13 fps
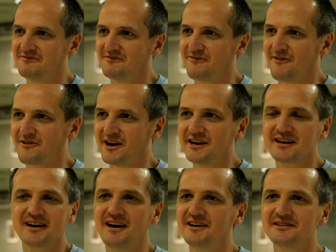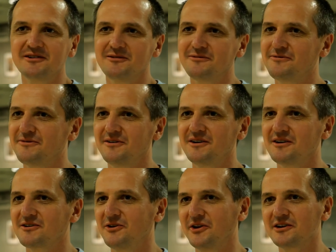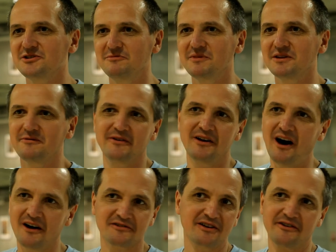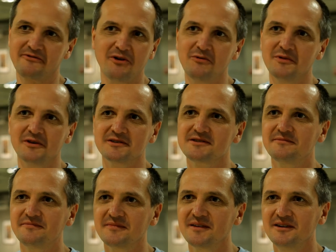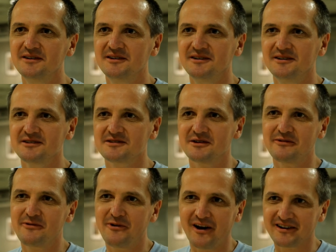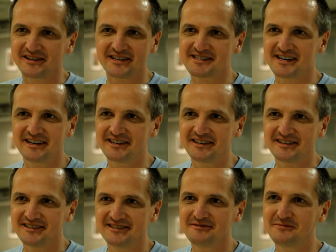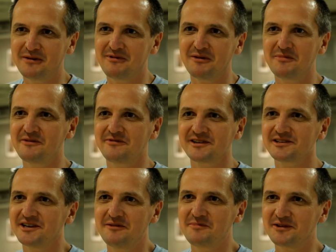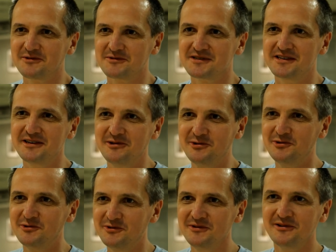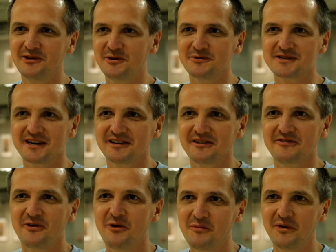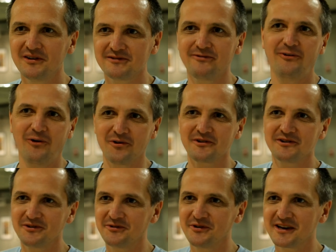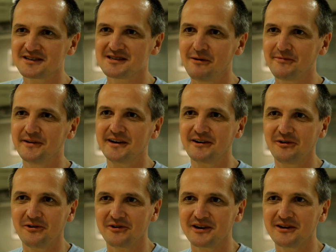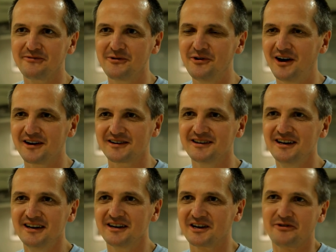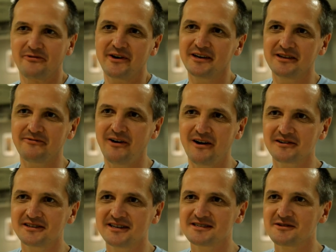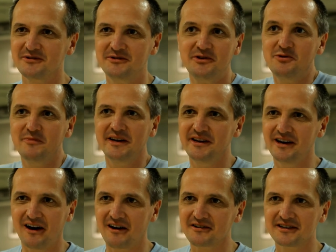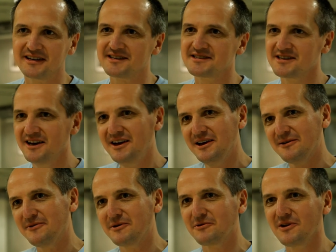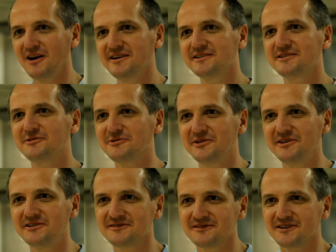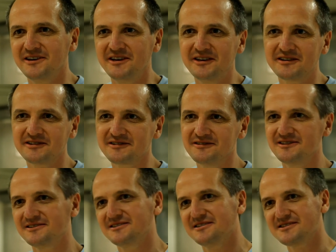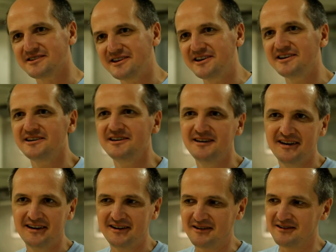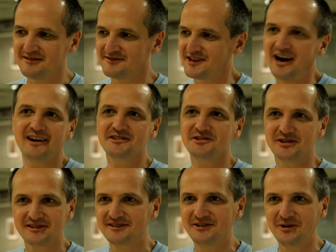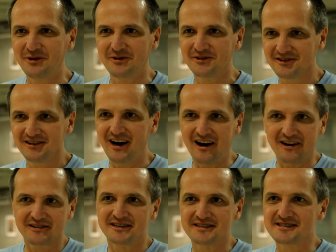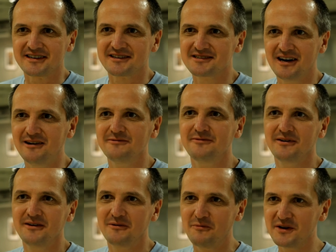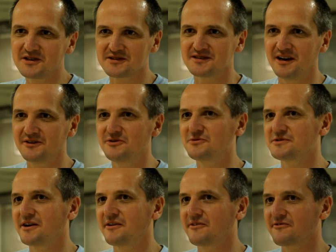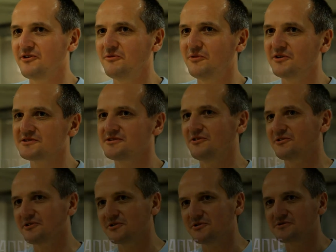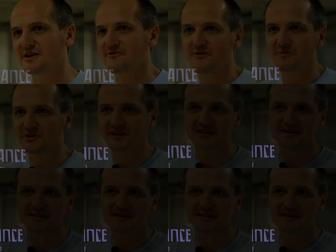for any kind of connection between art and robots. So if you are a designer, we will be very happy to see you using the robot for doing something. Or if you are a creative artist or a new media artist, we would like to hear, see, touch your artistic stuff, which is done using the robots or using robotic